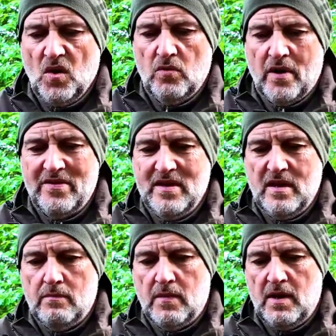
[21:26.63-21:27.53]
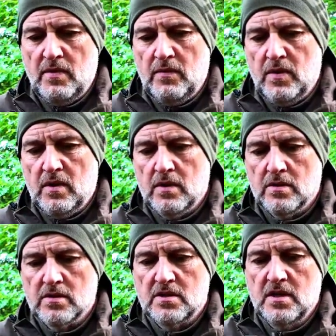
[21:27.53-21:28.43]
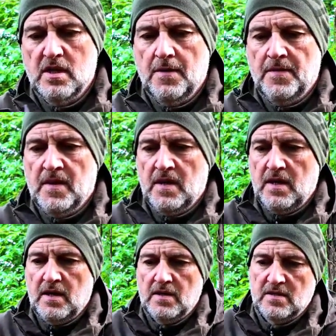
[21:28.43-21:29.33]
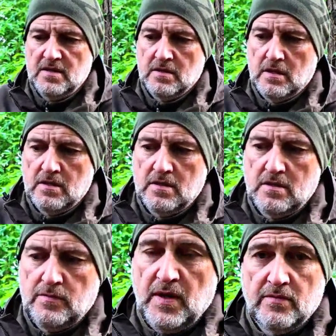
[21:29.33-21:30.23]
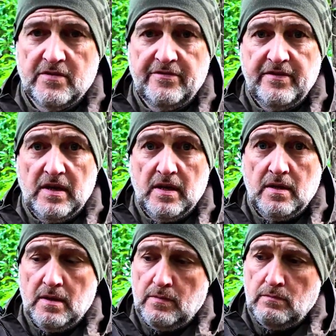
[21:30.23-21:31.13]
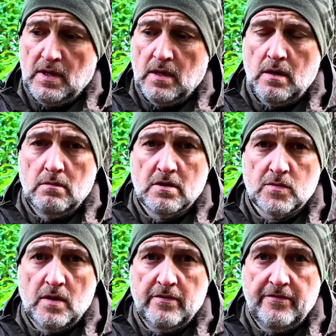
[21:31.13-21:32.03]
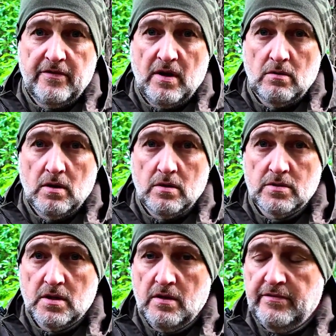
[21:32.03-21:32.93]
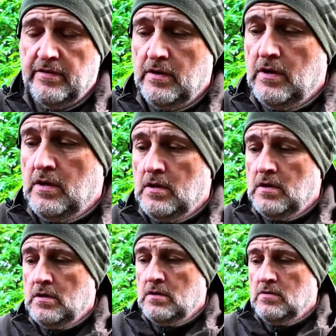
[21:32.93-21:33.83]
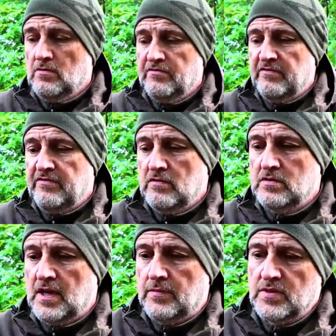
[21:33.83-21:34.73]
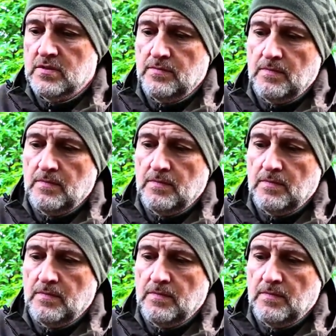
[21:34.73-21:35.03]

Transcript: Although I think it may be because it is designed to be able to fit in the middle hole as well for an alcohol stove or for fuel tabs,